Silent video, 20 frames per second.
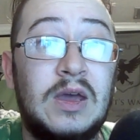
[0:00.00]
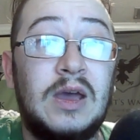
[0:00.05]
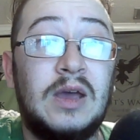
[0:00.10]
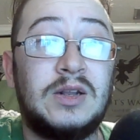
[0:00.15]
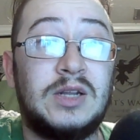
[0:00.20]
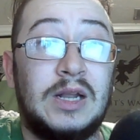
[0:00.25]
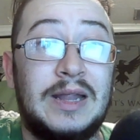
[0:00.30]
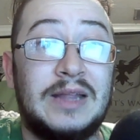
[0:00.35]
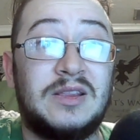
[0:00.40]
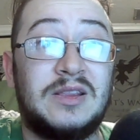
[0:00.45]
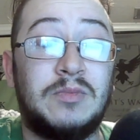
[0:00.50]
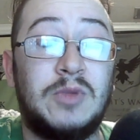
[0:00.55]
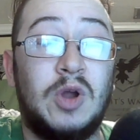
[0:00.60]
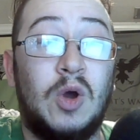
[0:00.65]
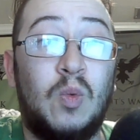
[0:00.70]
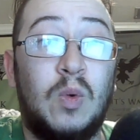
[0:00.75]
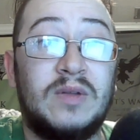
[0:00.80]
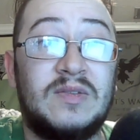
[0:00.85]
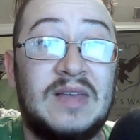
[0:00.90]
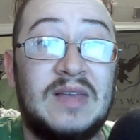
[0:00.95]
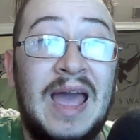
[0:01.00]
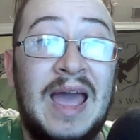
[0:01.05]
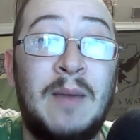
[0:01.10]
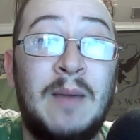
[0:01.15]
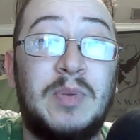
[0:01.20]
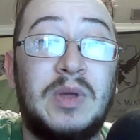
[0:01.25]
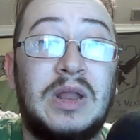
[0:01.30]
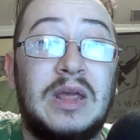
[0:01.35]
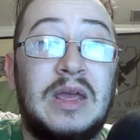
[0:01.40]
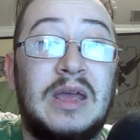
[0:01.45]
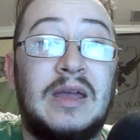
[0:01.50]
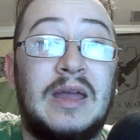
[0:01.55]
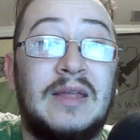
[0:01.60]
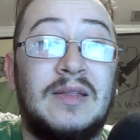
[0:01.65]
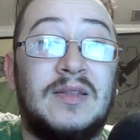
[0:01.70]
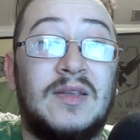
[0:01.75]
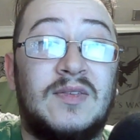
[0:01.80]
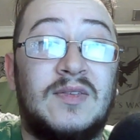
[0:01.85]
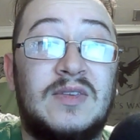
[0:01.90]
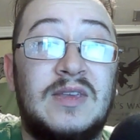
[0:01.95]
to let them know what's happening and
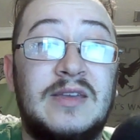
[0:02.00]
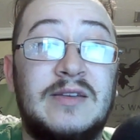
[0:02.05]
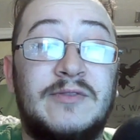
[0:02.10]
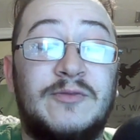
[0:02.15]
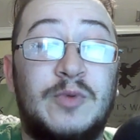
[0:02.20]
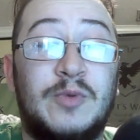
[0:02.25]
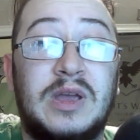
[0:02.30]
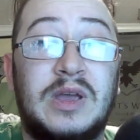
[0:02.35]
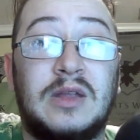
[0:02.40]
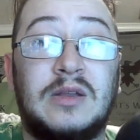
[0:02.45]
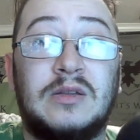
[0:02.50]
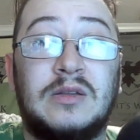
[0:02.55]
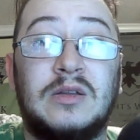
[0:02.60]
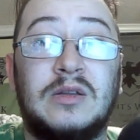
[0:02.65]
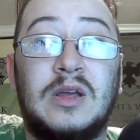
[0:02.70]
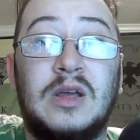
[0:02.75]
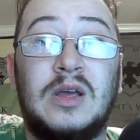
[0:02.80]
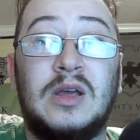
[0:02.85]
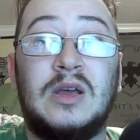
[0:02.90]
to see if we can